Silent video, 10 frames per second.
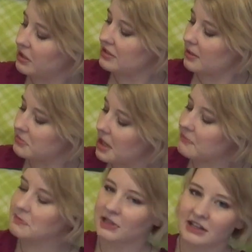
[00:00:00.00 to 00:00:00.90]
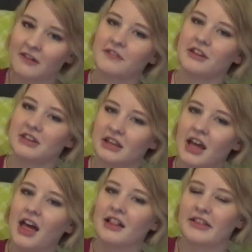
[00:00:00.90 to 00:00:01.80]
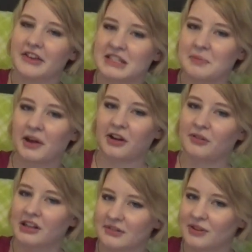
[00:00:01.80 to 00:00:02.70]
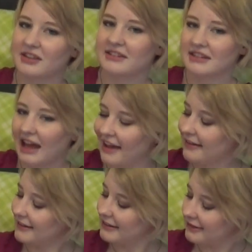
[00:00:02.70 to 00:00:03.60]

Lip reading: me sometimes, but he definitely likes it better when it's with his dad.